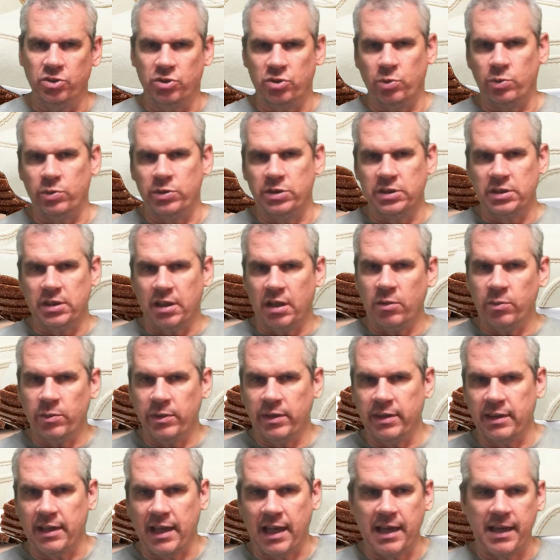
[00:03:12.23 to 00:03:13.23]
So we'll start
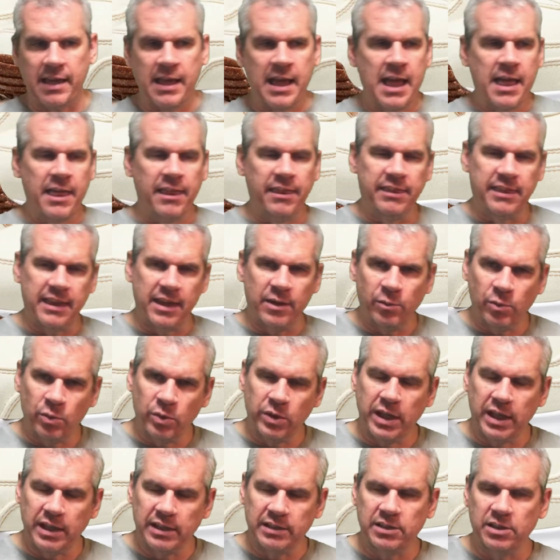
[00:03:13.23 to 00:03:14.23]
with that, then we'll
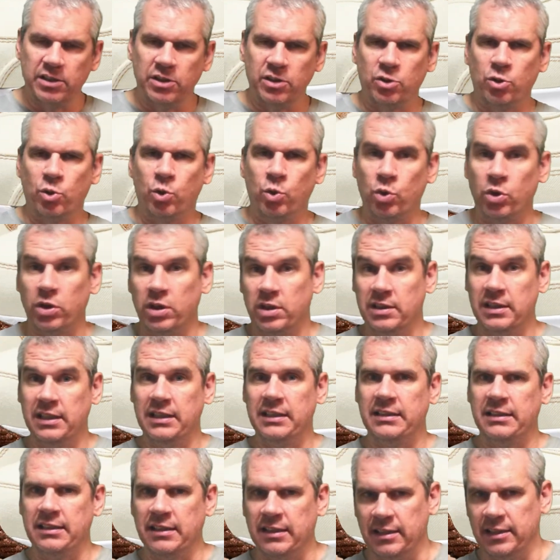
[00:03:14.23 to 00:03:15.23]
get into the cork
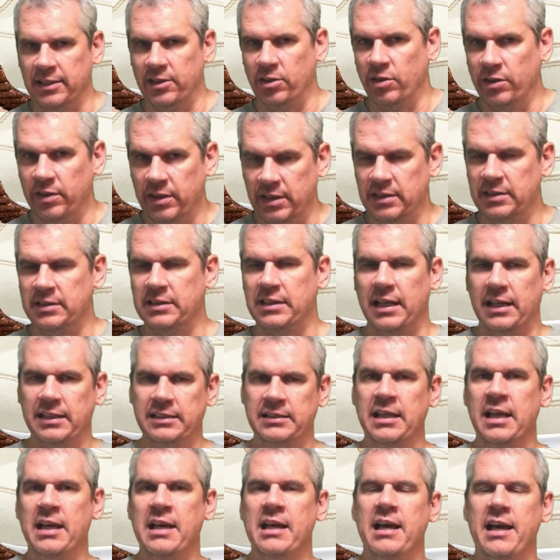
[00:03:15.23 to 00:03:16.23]
detailing on these guys,